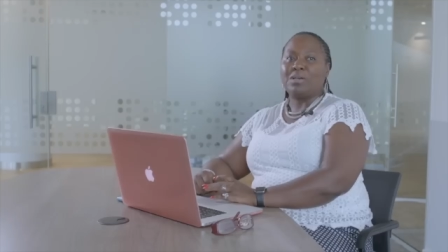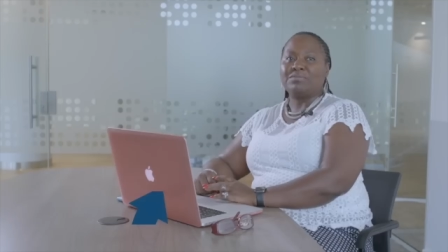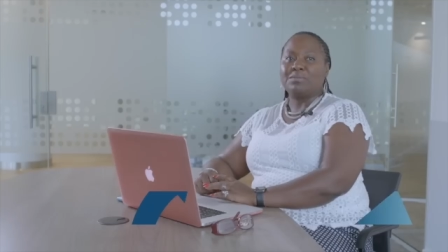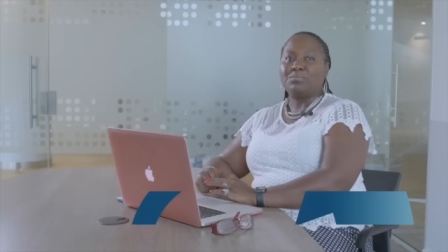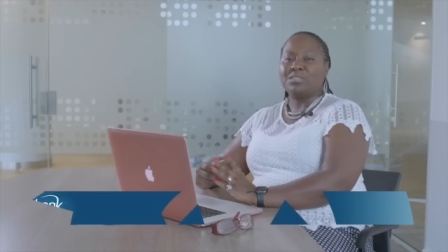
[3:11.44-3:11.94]

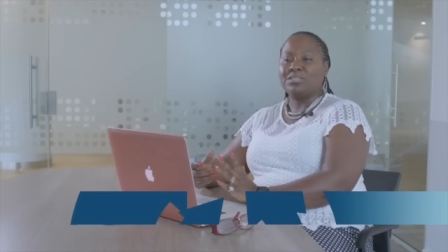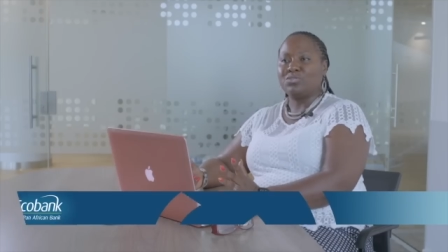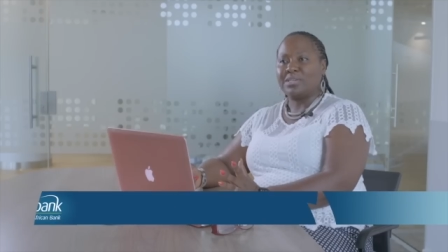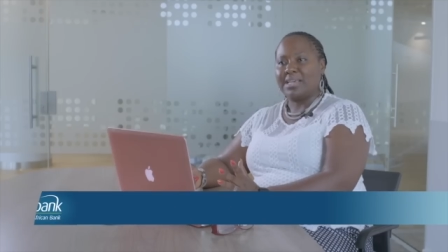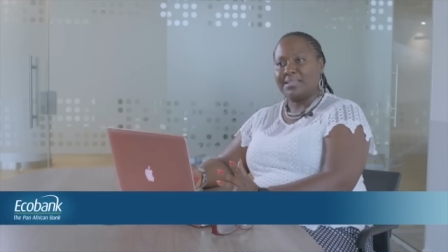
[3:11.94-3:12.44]
After
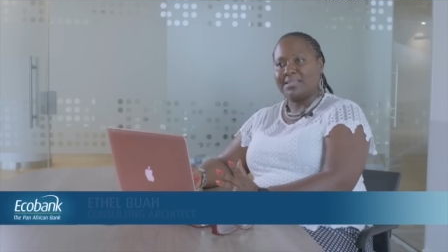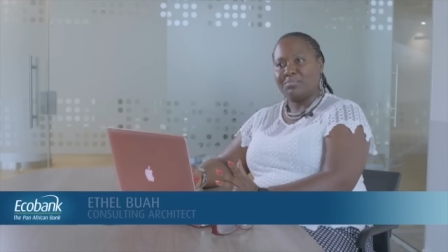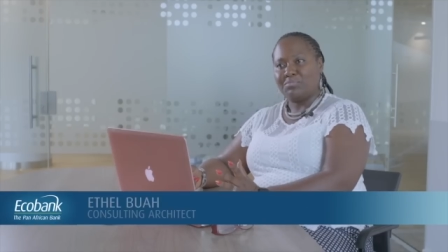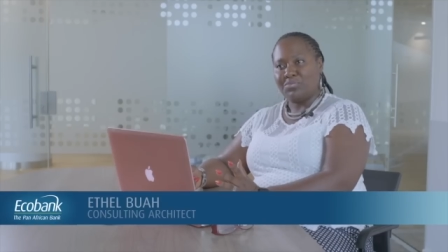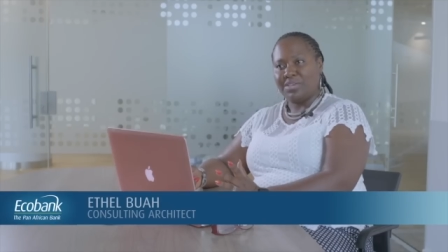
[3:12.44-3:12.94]
putting together
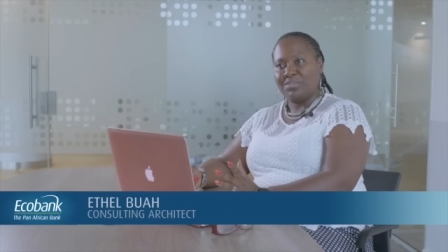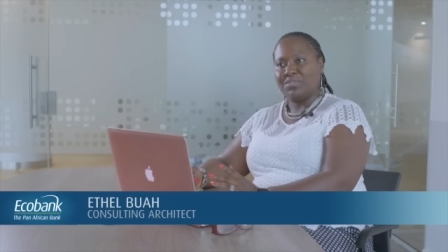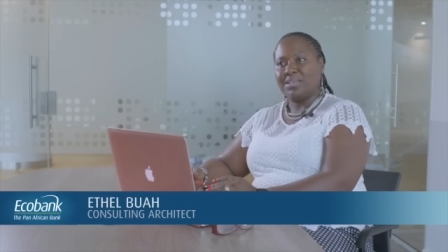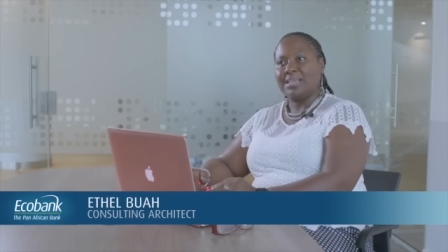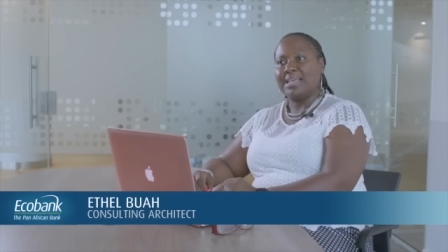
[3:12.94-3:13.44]
the
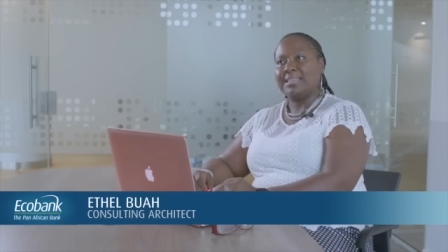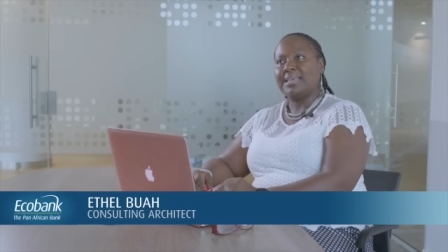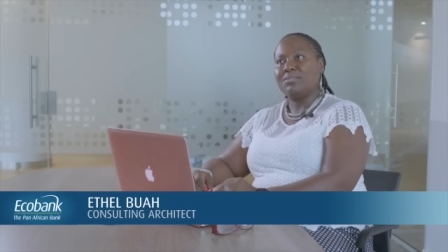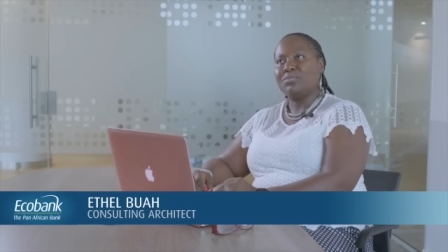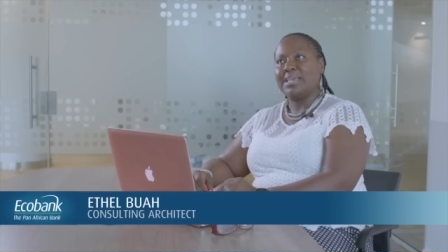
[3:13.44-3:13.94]
brief, and
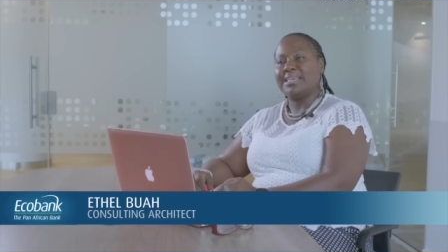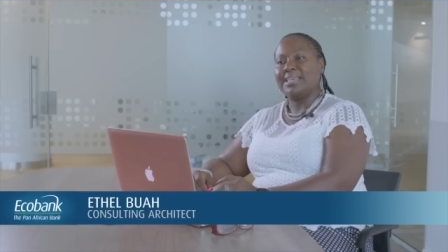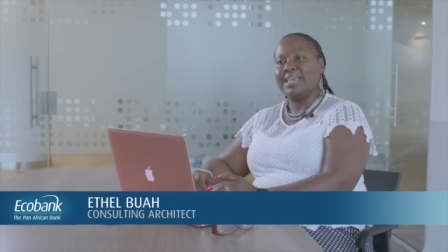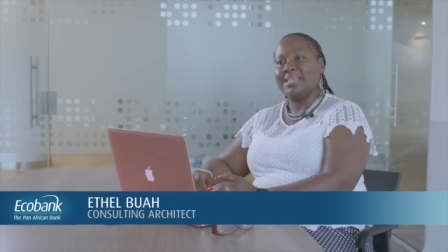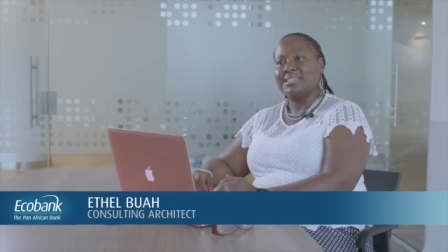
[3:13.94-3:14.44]
then we
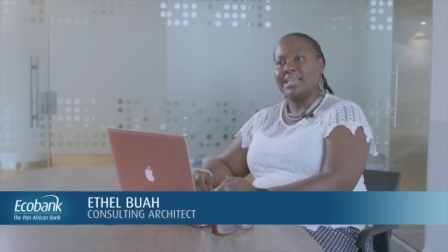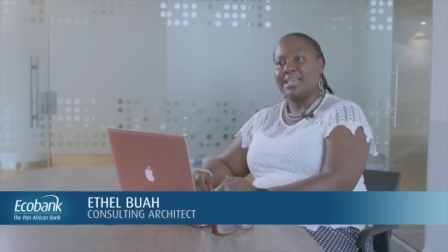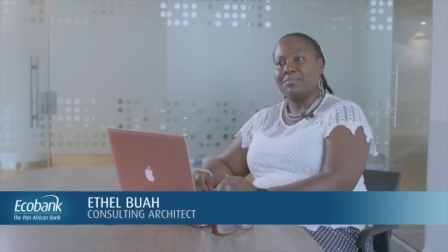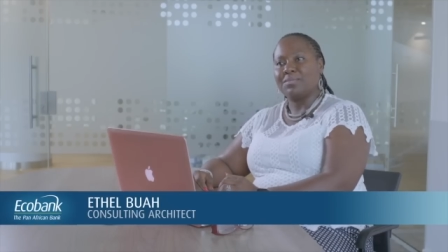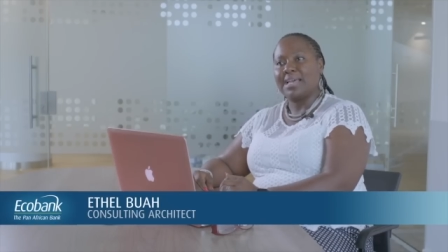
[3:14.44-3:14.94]
engaged
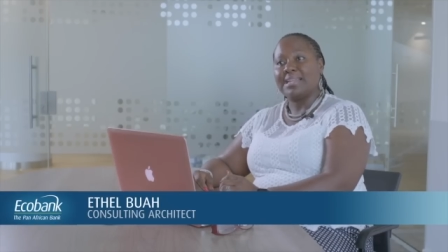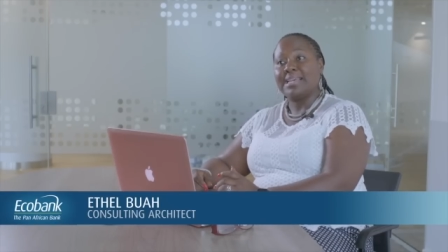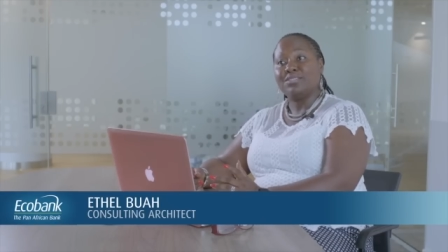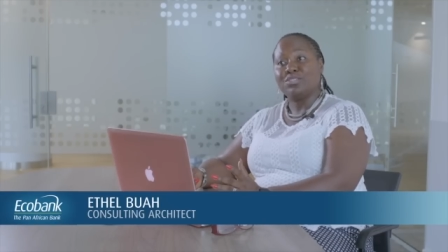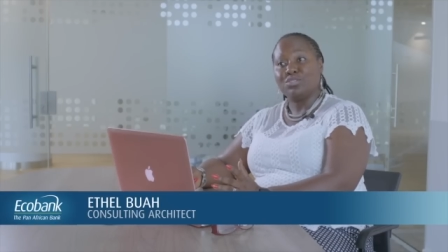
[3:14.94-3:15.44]
um,
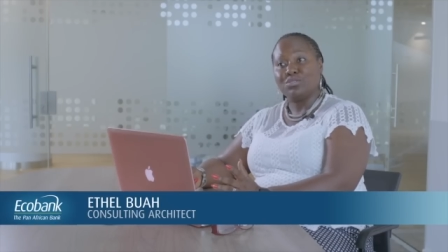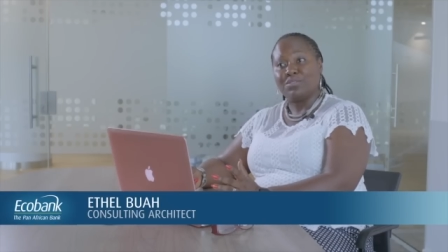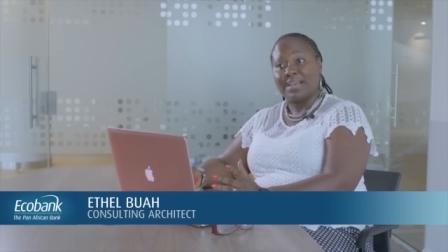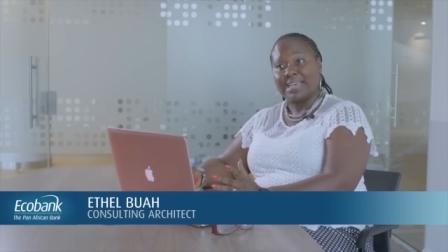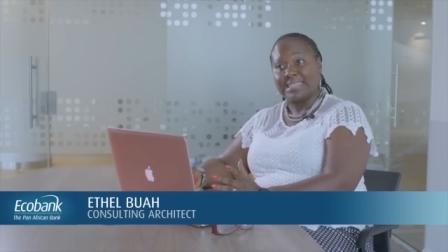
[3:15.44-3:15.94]
Ghana
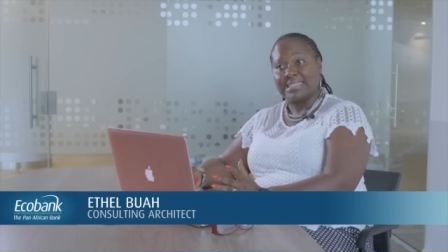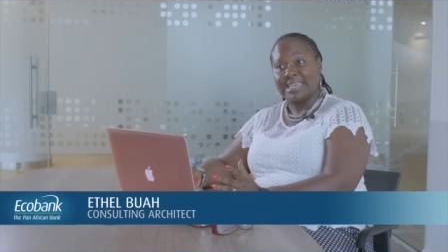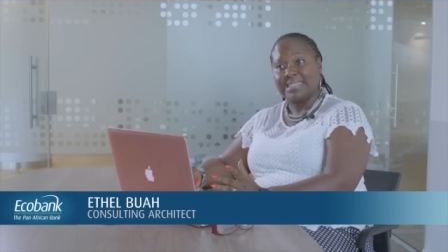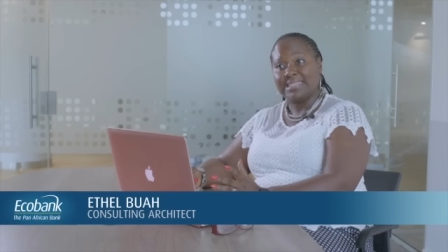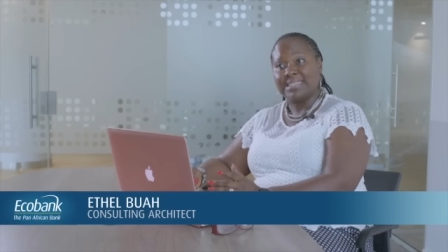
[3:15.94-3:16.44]
Institute of
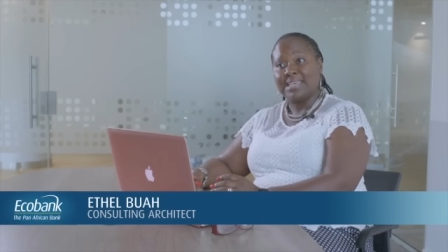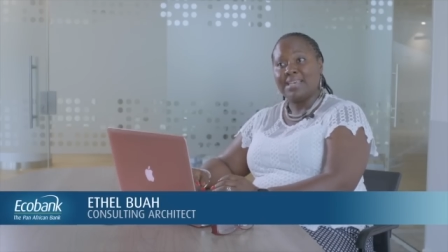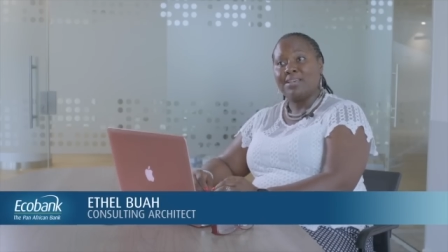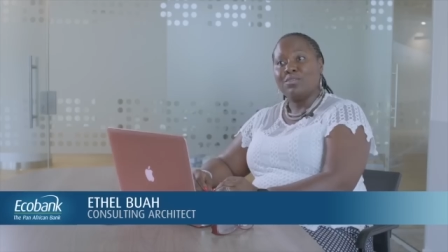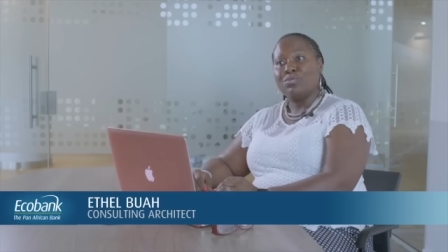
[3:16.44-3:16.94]
Architects
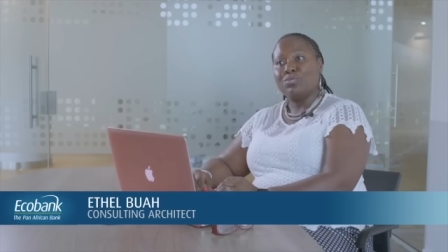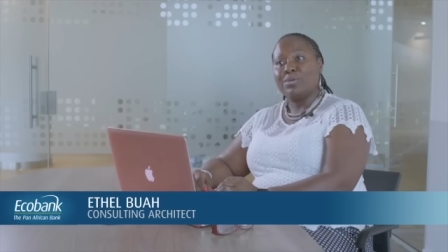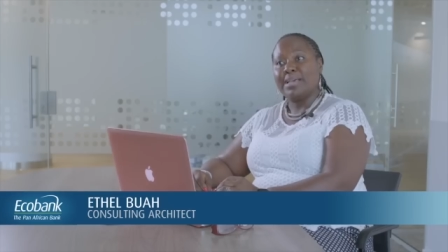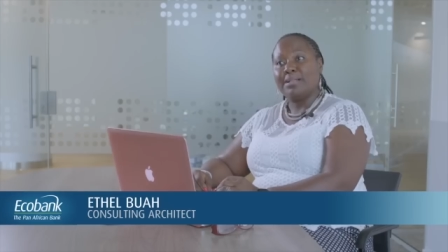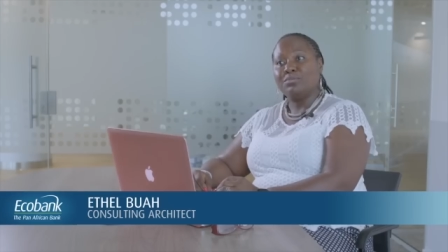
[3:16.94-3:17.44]

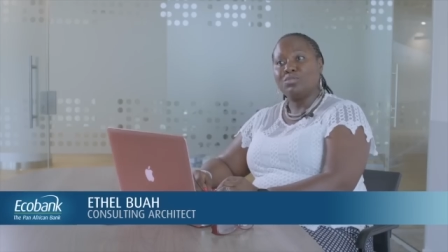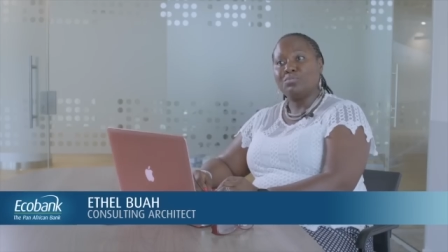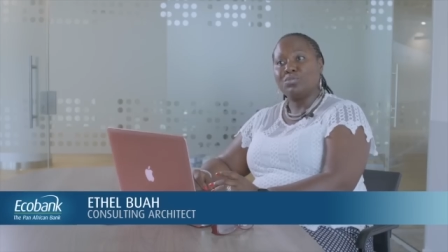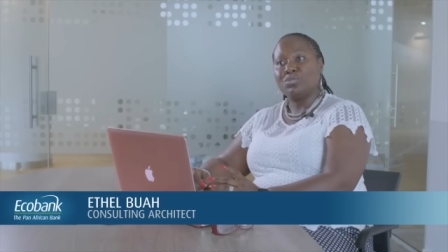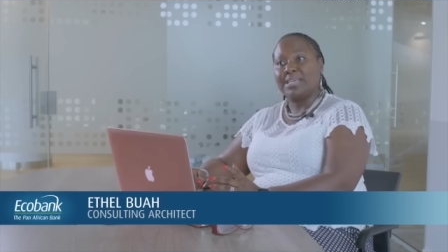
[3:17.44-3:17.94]
who helped
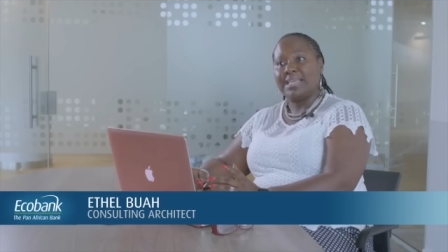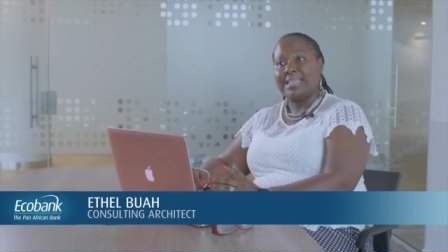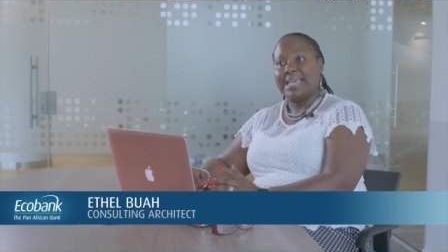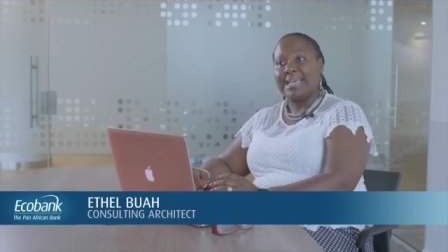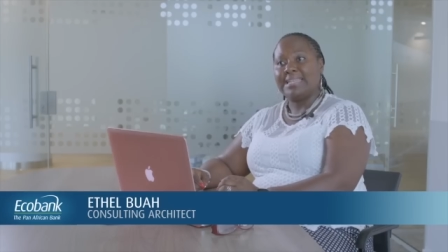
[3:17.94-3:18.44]
to put
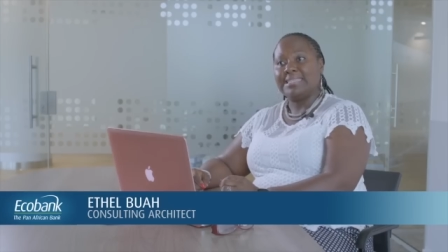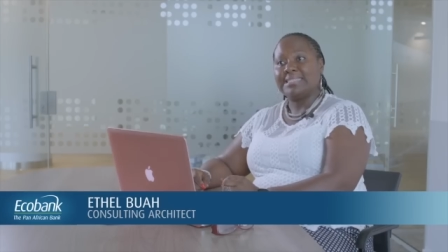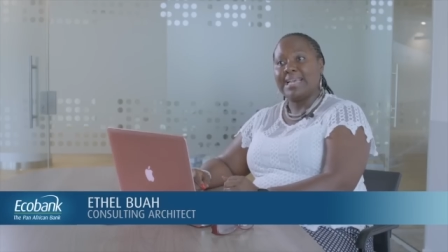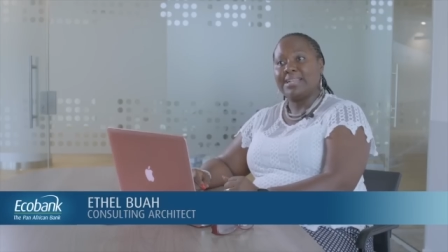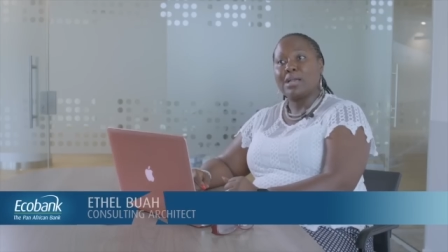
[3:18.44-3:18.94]
together a
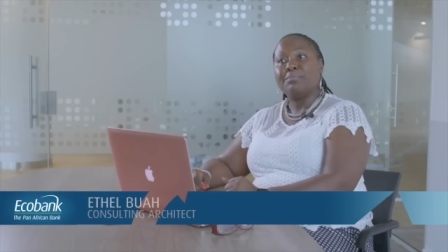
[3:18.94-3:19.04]
design